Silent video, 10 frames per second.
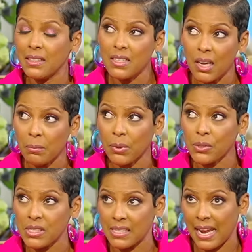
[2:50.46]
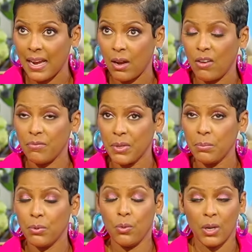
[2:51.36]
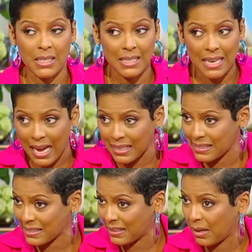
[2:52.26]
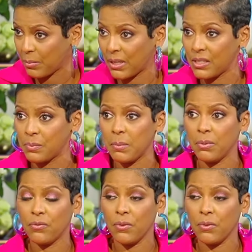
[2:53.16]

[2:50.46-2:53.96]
the numbers now of people who are not celebrities, people